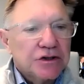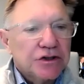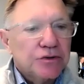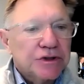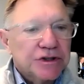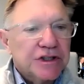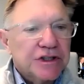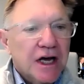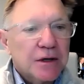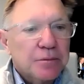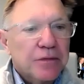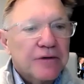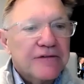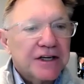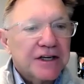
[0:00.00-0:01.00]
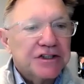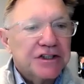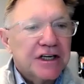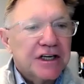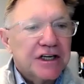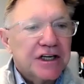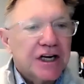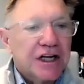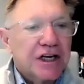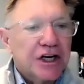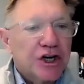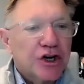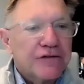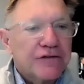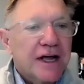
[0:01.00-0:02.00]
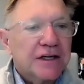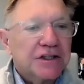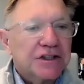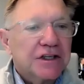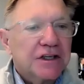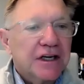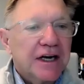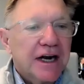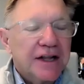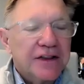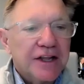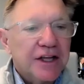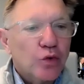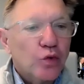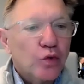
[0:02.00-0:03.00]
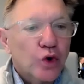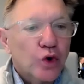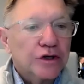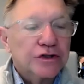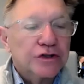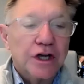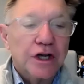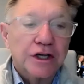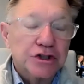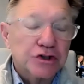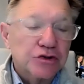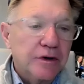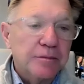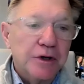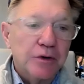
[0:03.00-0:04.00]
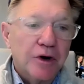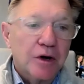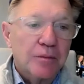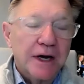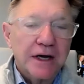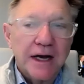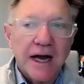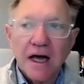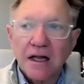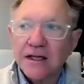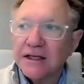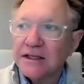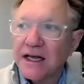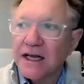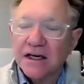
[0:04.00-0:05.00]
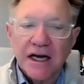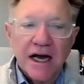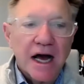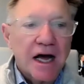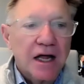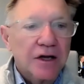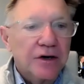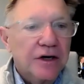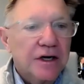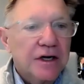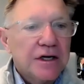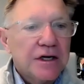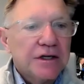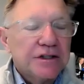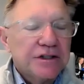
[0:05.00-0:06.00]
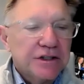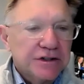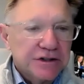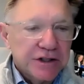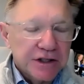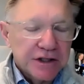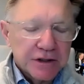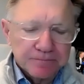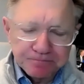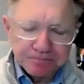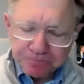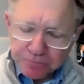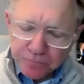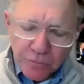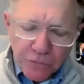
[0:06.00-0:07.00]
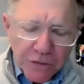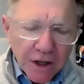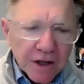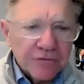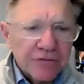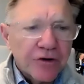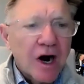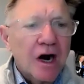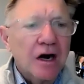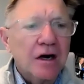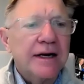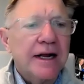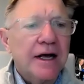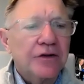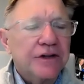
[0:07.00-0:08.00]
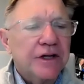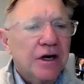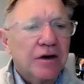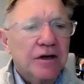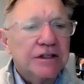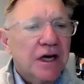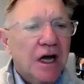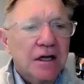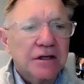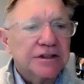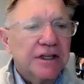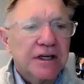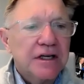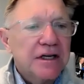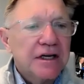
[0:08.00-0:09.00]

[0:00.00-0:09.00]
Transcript: suicide prevention and intervention. And I think it works extremely well. My colleague, Dan Collar, just did it for Ardent Healthcare in Tulsa. And